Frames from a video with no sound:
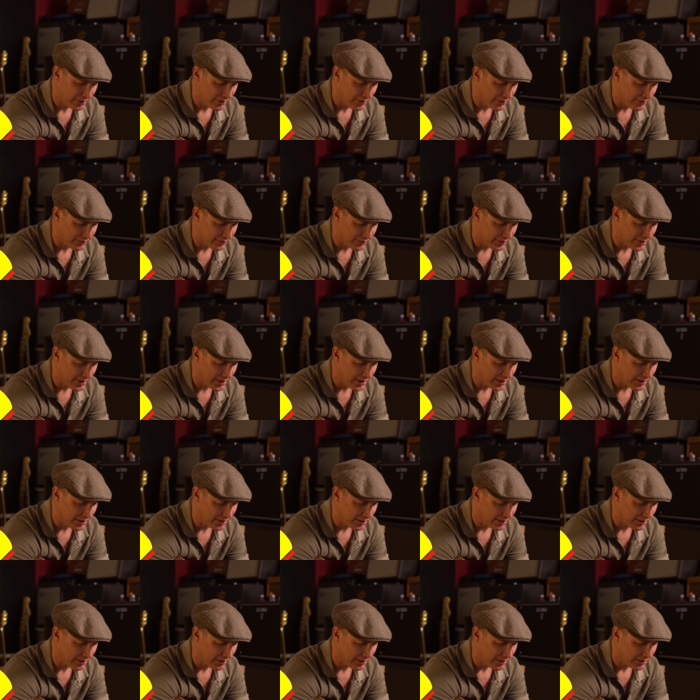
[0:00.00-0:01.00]

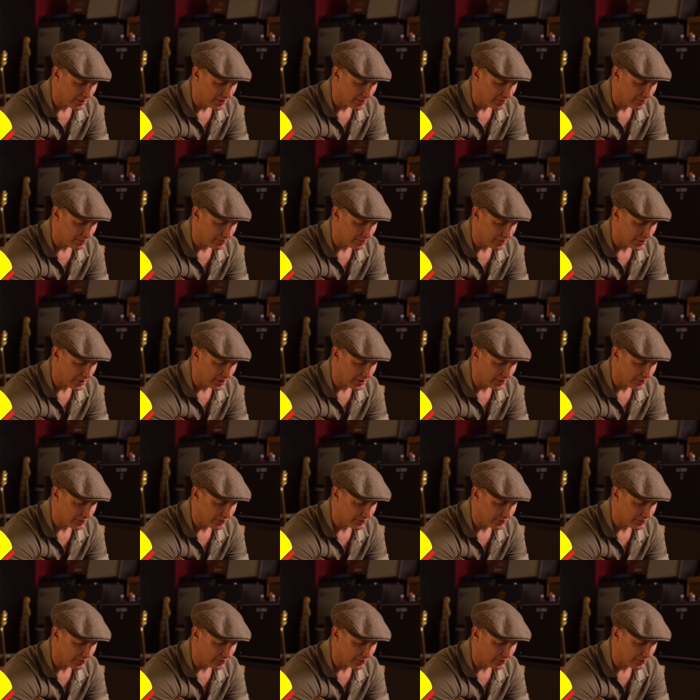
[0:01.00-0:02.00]
Three,
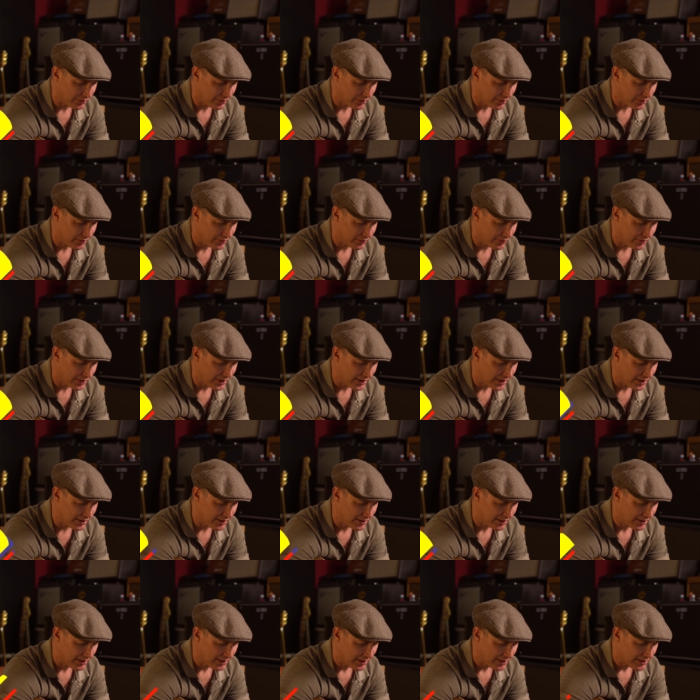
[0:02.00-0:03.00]
one, two, three.